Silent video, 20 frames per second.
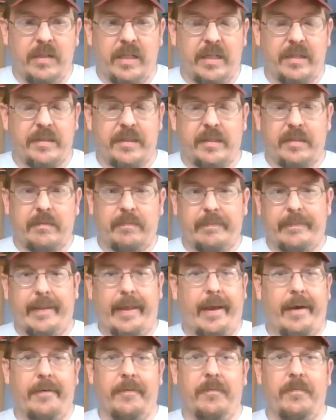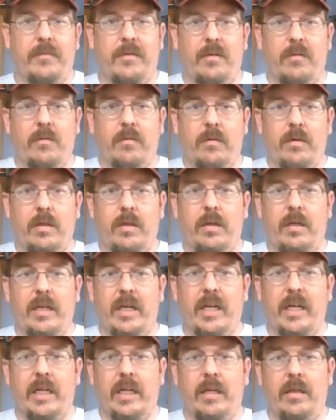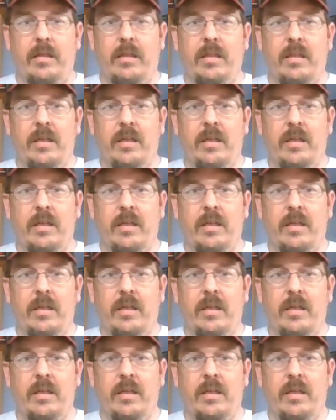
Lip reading: That's how you did it.